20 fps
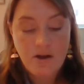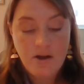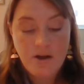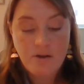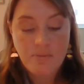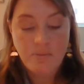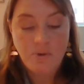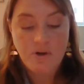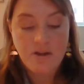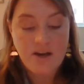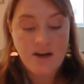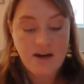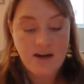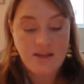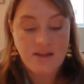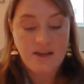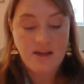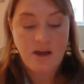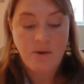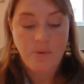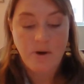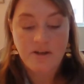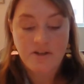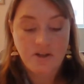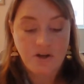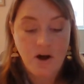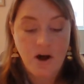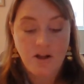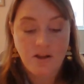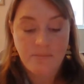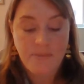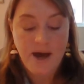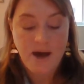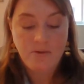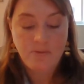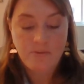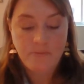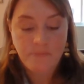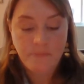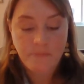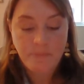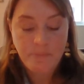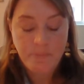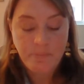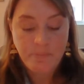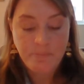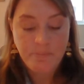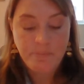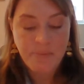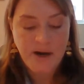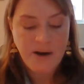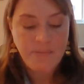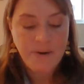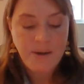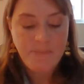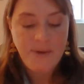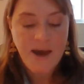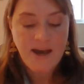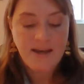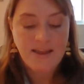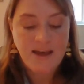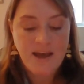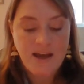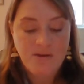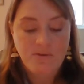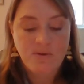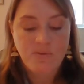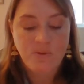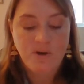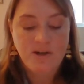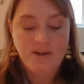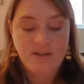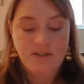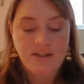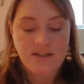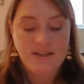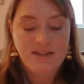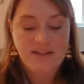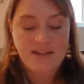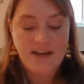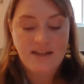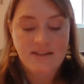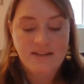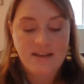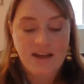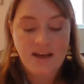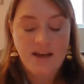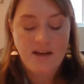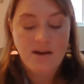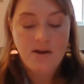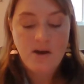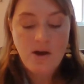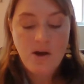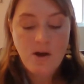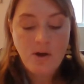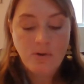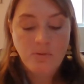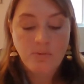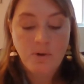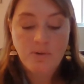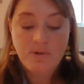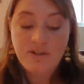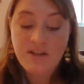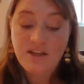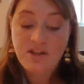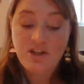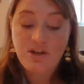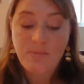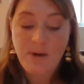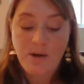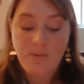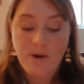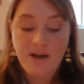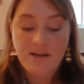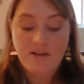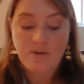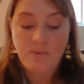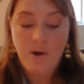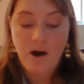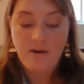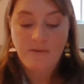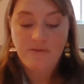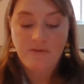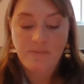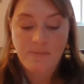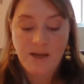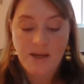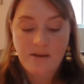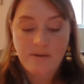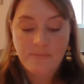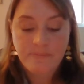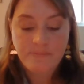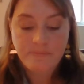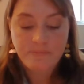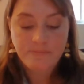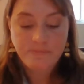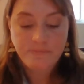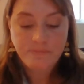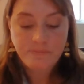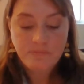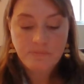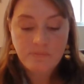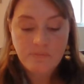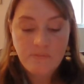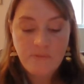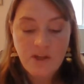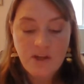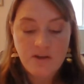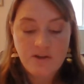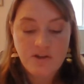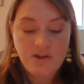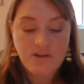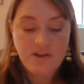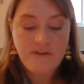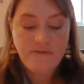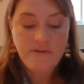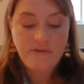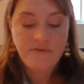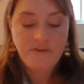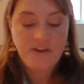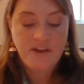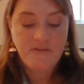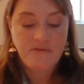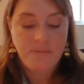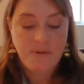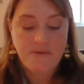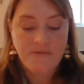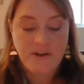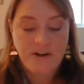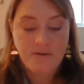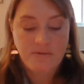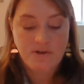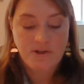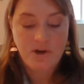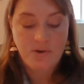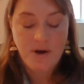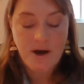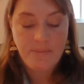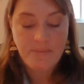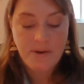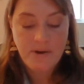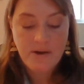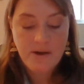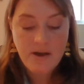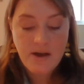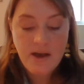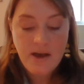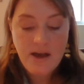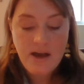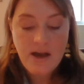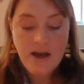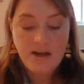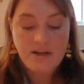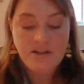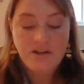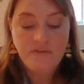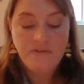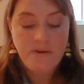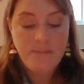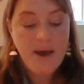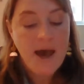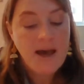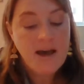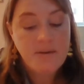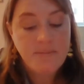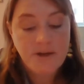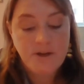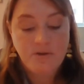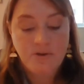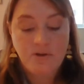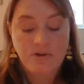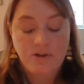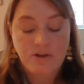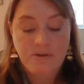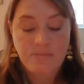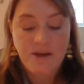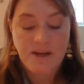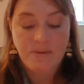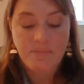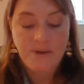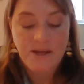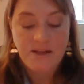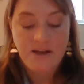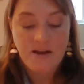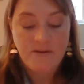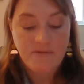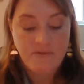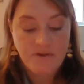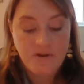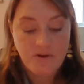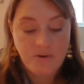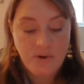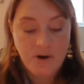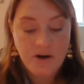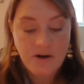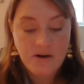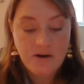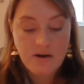More than anything, I want to call him out. But I bite back the angry words and instead say, "Rose said she might wait to walk for me. She'll never forgive me if I don't show up." I shift the bag on my shoulder and make a beeline for the door.